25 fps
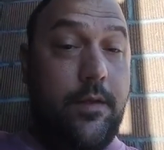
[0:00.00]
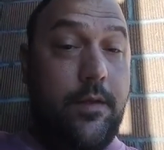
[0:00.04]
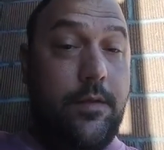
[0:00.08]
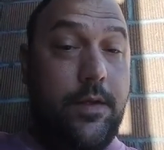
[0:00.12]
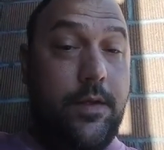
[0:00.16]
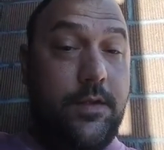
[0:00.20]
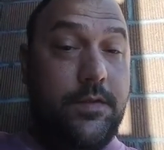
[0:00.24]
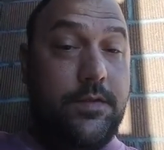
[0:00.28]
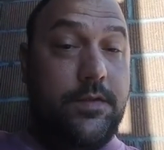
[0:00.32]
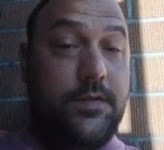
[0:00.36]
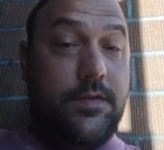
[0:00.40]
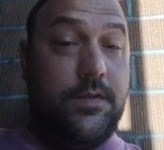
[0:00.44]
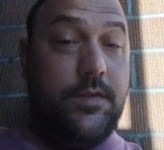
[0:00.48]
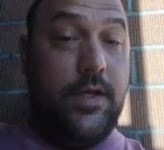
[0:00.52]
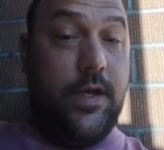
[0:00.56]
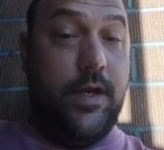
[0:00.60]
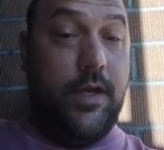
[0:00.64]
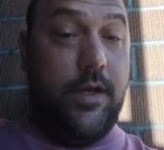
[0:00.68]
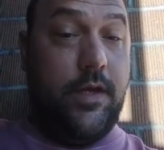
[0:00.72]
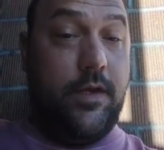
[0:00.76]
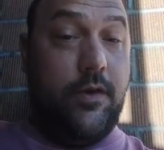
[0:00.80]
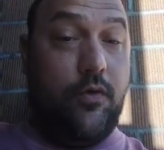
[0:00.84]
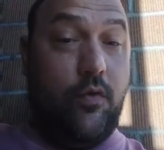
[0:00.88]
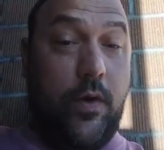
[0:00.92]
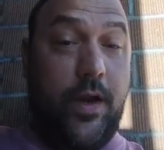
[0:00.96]
this
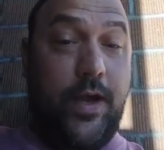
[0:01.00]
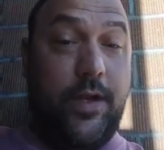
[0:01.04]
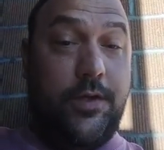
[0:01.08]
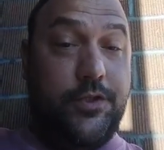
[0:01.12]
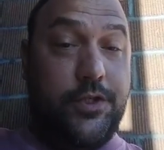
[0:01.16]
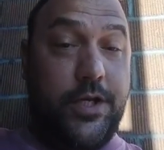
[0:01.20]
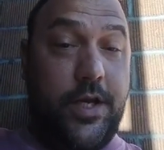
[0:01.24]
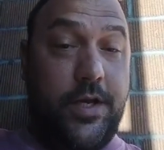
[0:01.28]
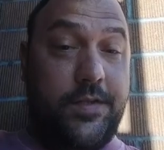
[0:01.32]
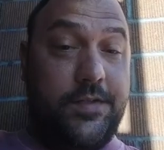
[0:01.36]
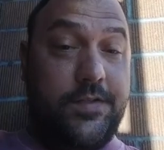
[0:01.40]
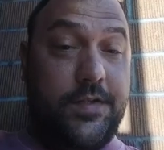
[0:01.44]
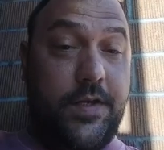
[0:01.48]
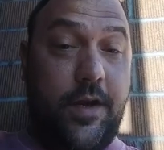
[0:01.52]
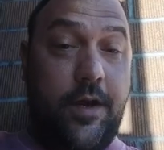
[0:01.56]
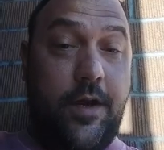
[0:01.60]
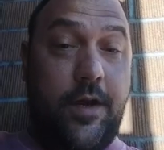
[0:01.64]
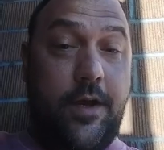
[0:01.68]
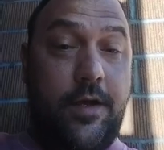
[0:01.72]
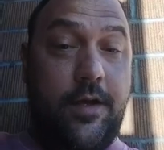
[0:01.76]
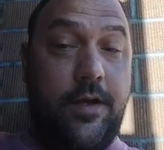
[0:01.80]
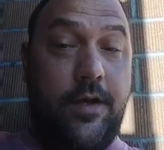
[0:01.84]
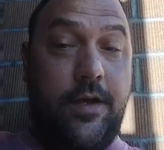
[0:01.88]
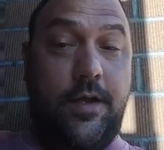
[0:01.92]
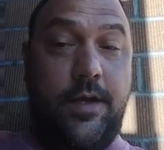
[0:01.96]
grand
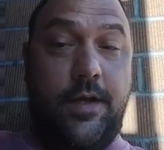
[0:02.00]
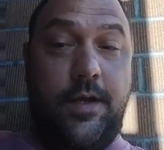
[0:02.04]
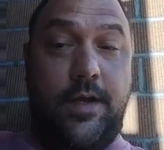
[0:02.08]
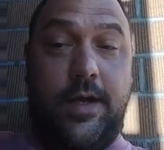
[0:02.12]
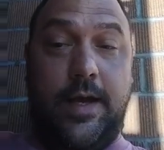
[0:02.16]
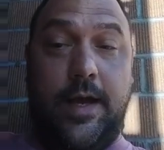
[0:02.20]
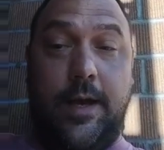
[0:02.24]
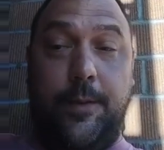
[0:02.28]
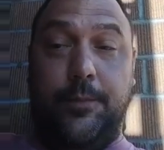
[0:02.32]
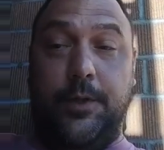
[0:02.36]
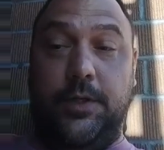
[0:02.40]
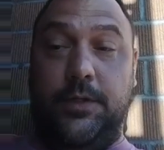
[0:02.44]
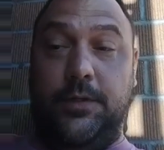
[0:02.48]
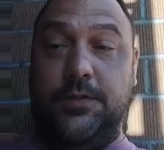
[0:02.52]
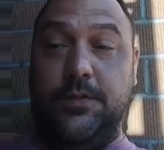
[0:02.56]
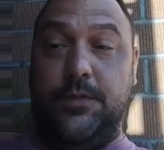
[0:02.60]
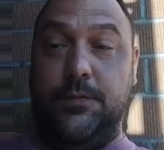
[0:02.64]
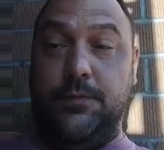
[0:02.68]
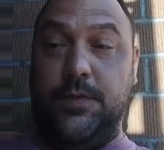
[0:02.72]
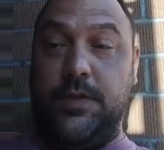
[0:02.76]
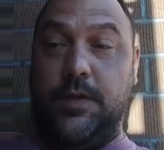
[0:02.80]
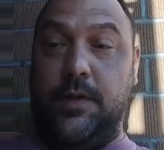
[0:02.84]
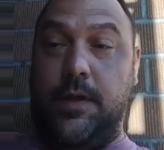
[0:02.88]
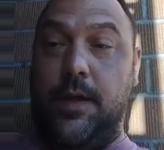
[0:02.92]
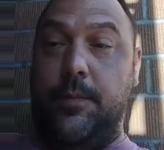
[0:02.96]
genocide,
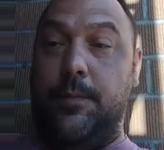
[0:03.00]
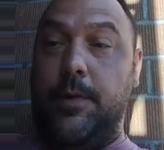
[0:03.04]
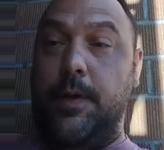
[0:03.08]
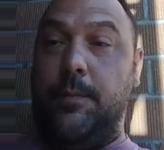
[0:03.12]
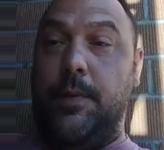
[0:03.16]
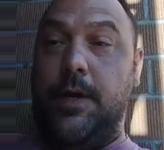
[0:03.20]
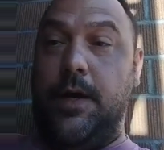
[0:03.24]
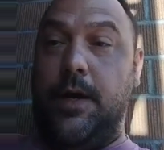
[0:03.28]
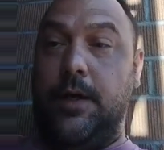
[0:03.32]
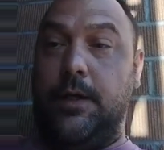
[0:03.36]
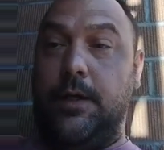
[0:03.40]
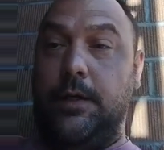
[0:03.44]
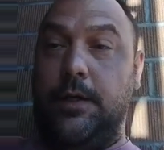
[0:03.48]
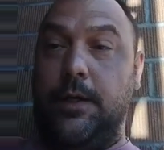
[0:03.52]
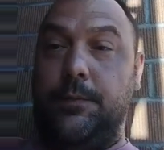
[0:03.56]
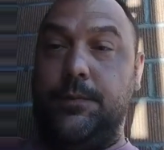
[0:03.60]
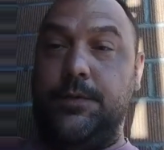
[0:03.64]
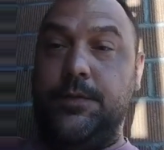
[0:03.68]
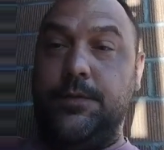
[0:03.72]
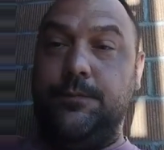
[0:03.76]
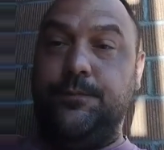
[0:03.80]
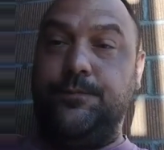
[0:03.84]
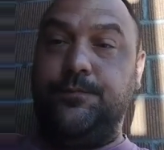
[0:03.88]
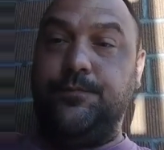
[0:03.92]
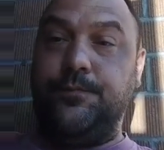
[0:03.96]
capitalism's climate
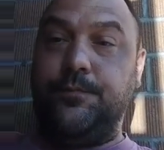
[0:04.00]
apocalypse.